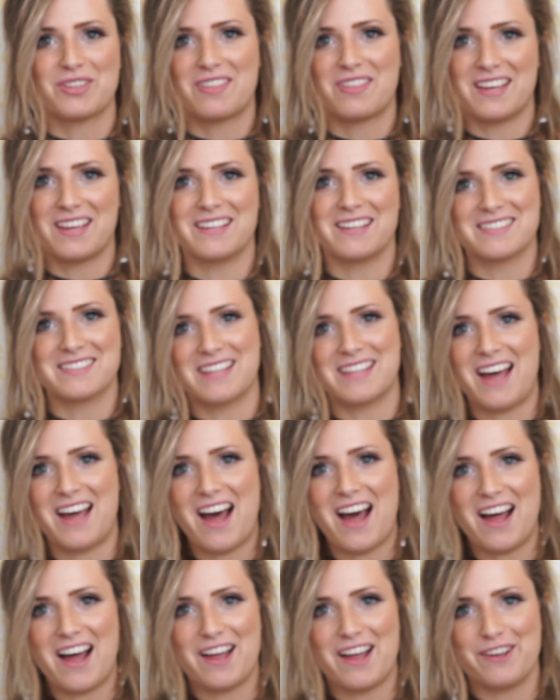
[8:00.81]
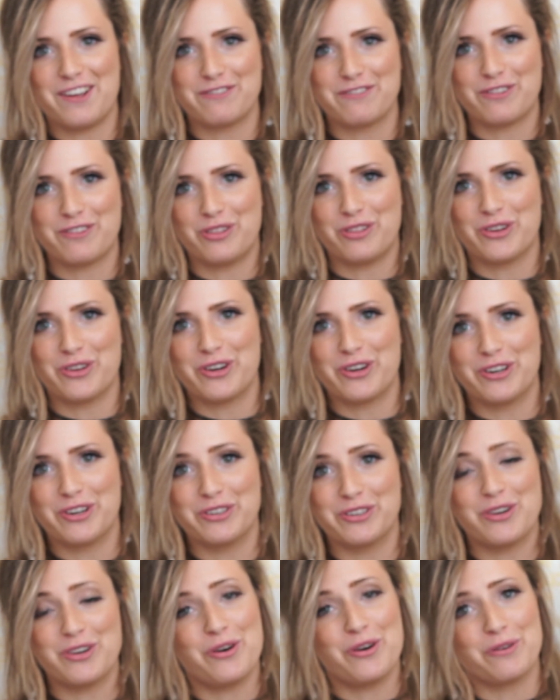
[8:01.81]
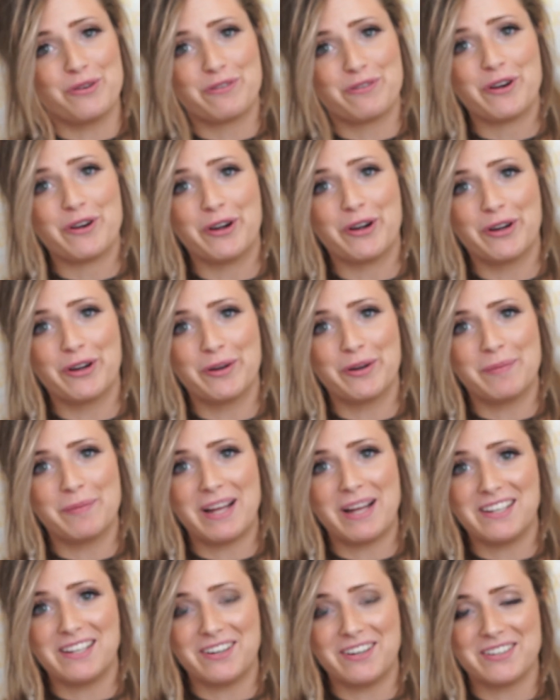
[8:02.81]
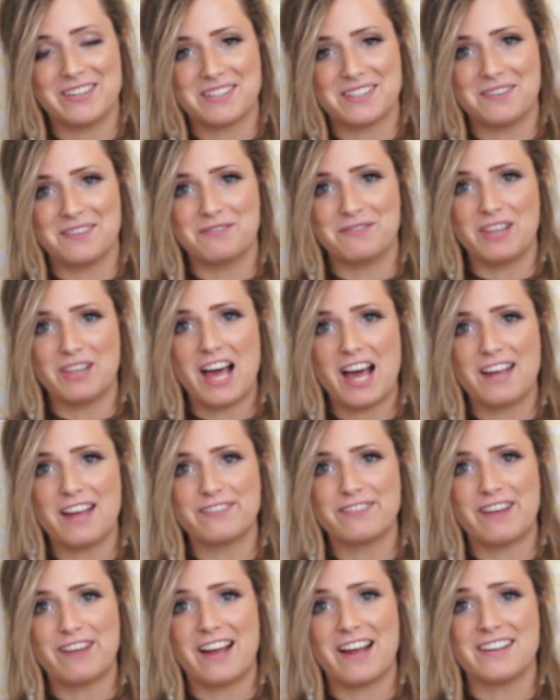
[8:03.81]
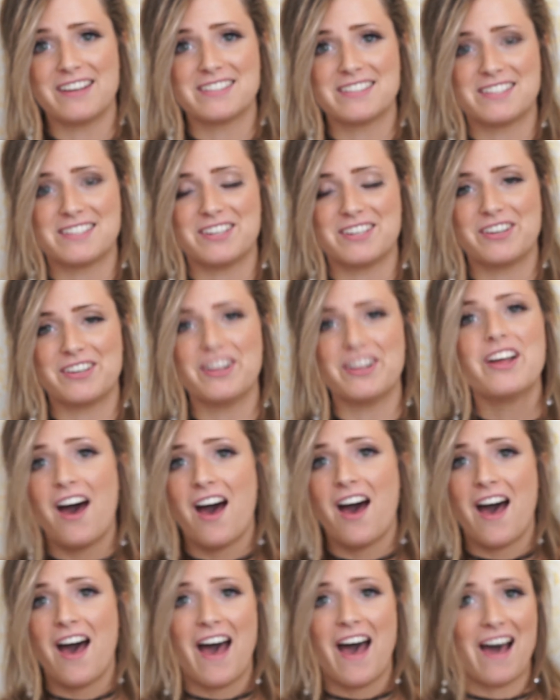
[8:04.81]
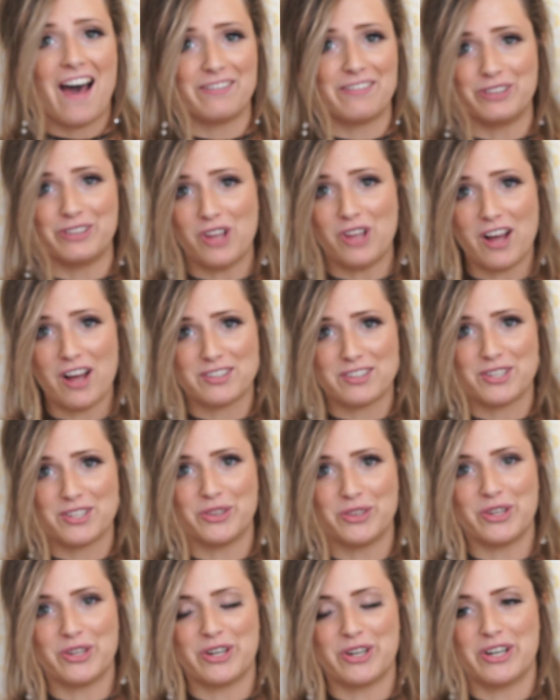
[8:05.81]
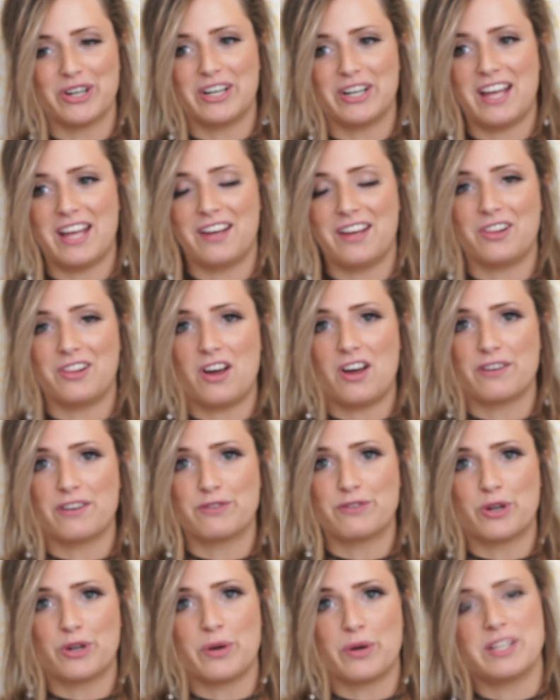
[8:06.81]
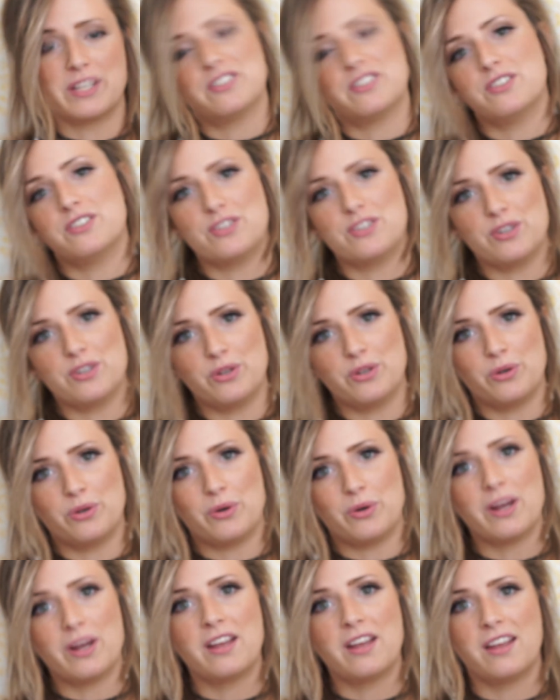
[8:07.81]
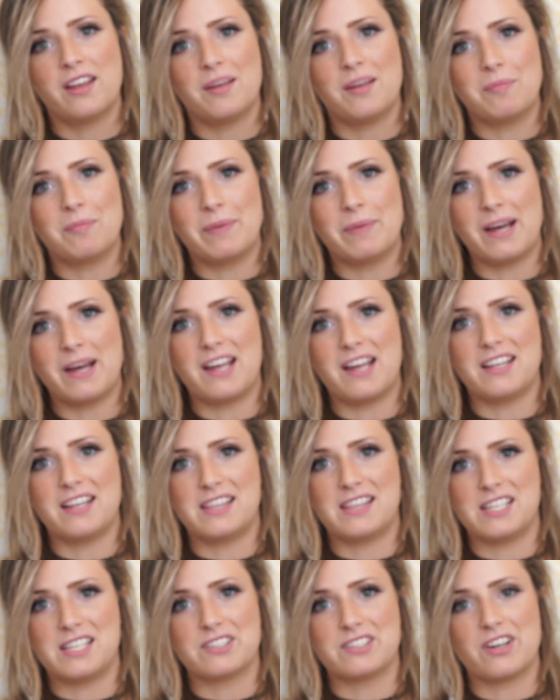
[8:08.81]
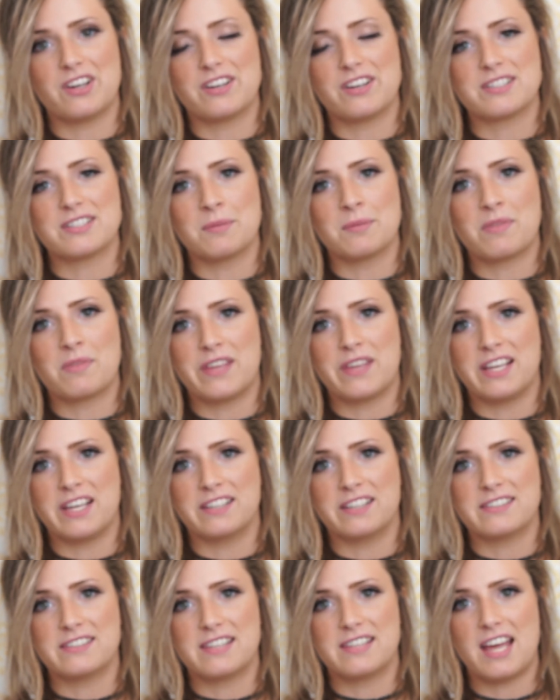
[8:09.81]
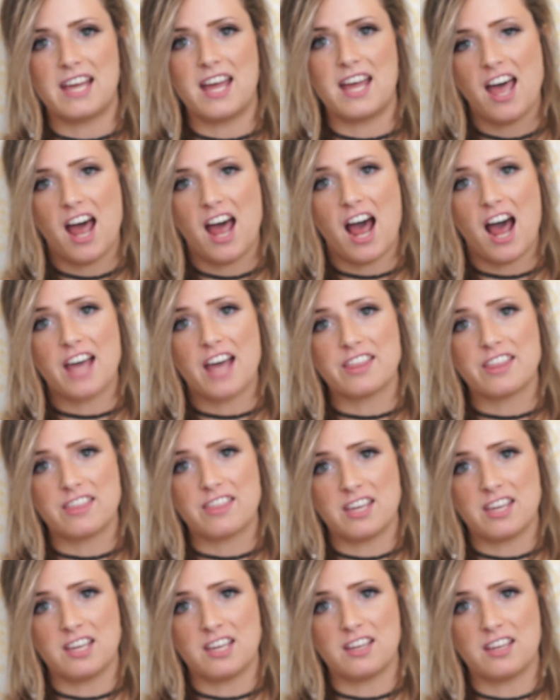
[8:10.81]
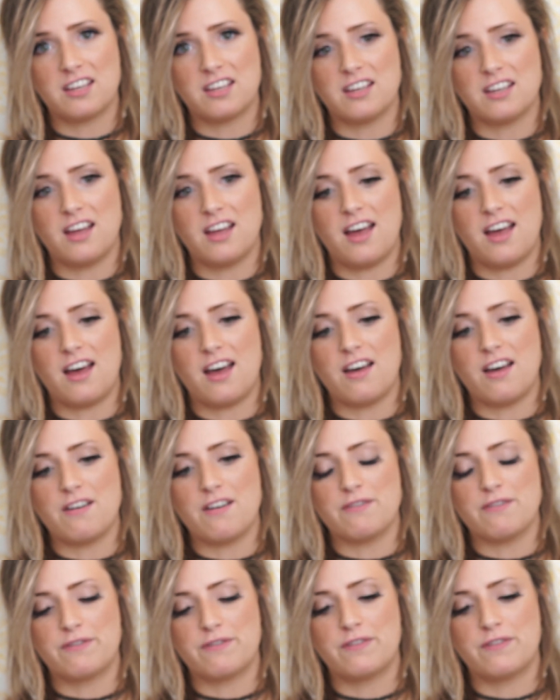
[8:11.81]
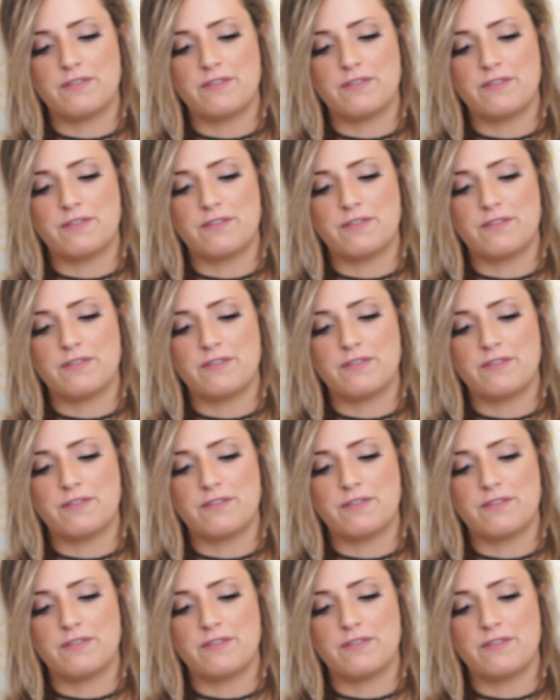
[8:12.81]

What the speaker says: things that I've learned over my years of life. I still have a lot to learn and a lot of growing to do, but these are some things that I think have